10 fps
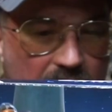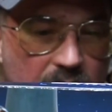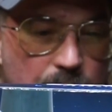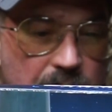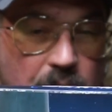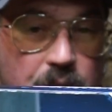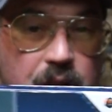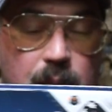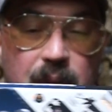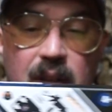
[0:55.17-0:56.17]
It appears
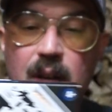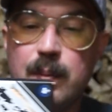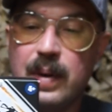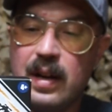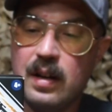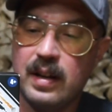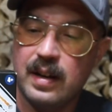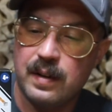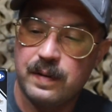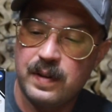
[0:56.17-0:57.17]
to be a male
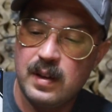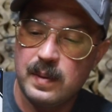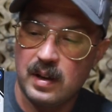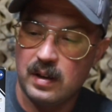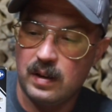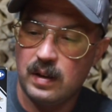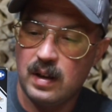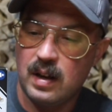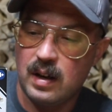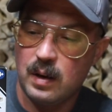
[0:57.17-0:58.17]
and a female,
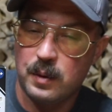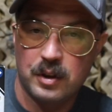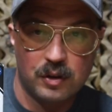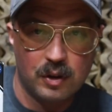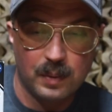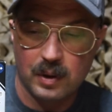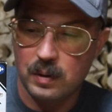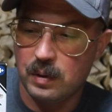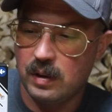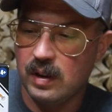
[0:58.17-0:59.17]
which is super
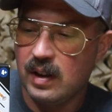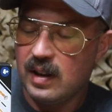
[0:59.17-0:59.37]
cool